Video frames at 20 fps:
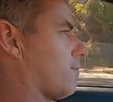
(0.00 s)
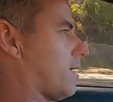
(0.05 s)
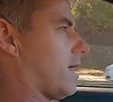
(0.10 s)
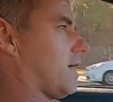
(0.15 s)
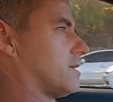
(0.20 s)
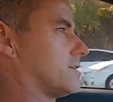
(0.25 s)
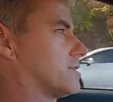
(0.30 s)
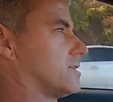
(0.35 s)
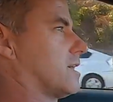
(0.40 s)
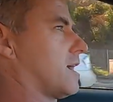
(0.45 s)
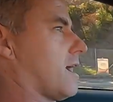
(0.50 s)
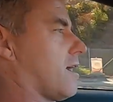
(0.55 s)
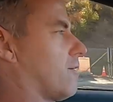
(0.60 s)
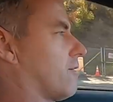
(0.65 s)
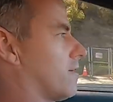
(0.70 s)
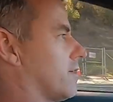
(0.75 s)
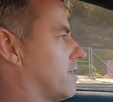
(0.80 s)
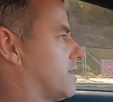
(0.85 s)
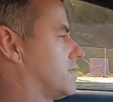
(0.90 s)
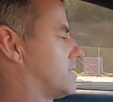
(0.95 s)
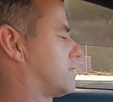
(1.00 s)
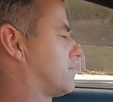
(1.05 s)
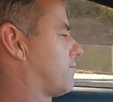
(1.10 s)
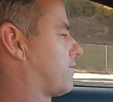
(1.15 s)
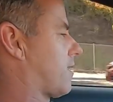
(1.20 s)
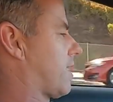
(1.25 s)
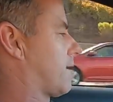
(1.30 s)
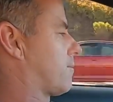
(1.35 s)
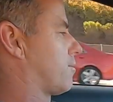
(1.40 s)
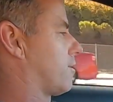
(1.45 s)
miles an hour it gets a
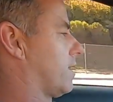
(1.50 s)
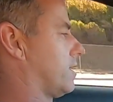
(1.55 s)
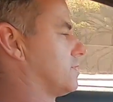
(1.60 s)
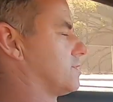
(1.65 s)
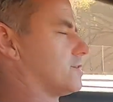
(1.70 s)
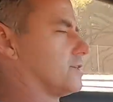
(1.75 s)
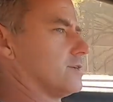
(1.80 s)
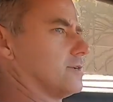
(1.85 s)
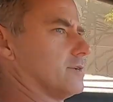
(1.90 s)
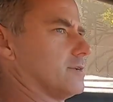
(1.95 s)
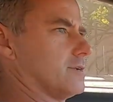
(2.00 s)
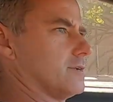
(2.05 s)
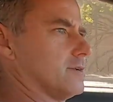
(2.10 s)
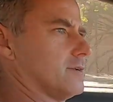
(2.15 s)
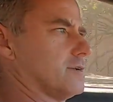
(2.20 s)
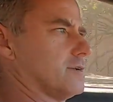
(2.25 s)
vibration.